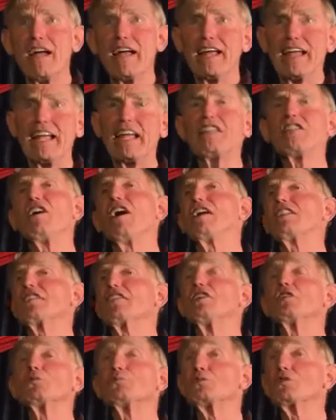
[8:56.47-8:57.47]
He thought
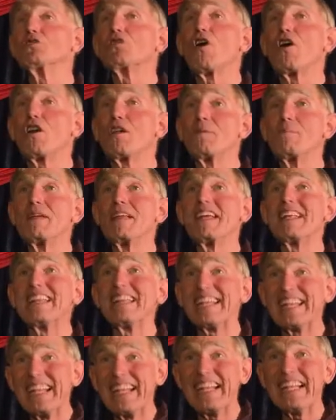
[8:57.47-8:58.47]
this was going to be
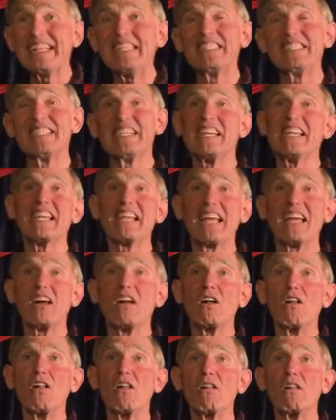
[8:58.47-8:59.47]
an easy
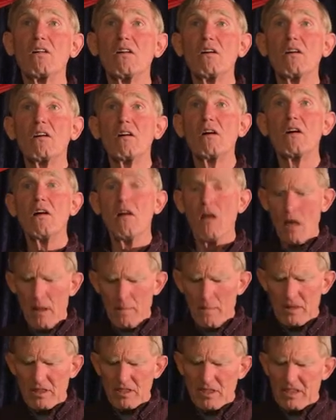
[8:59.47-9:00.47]
kill.
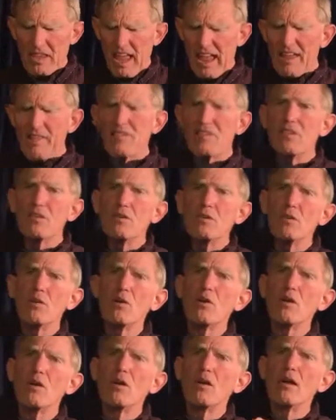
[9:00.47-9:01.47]
But David
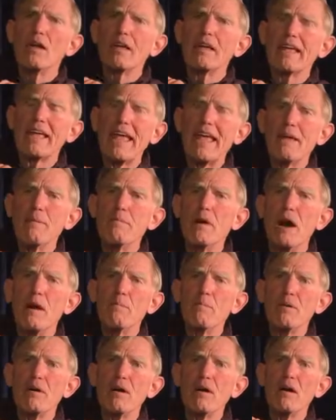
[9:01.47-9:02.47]
came
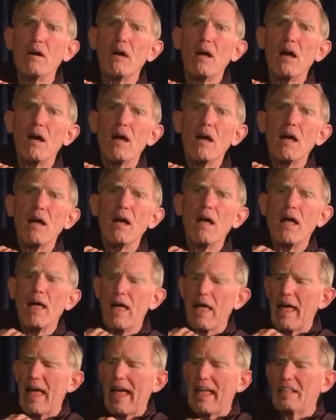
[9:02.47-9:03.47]
up,
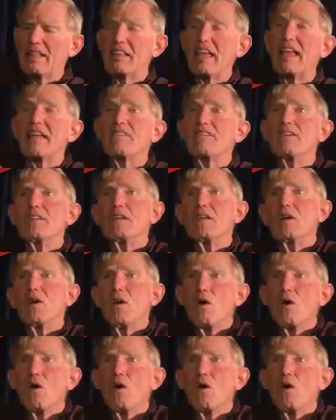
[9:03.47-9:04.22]
and David